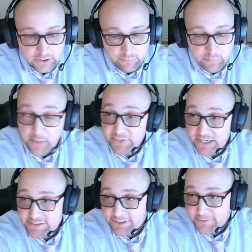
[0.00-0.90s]

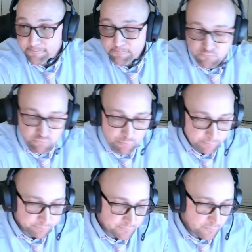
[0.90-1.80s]
baptizing them.
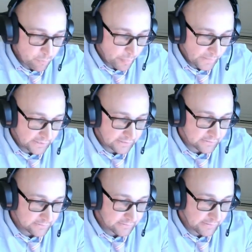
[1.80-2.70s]
And
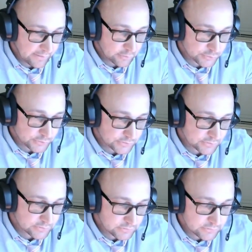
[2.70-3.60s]

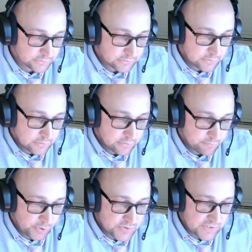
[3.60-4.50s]
Elder
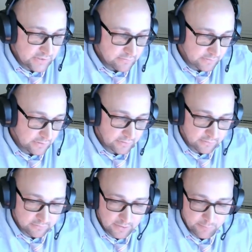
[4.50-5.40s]
Percy got an
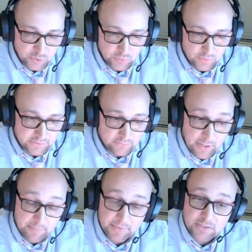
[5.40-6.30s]
opportunity to
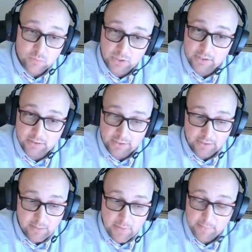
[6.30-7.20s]
baptize one,
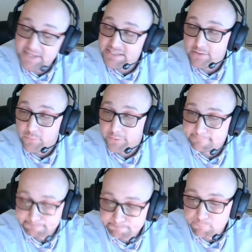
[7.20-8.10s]
and I baptized the other one.
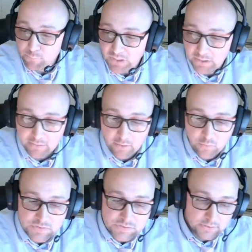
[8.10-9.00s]
And that
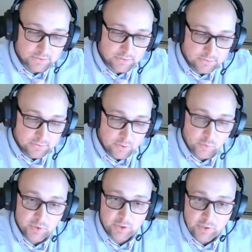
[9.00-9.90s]
was a
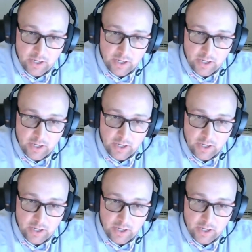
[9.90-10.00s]
really great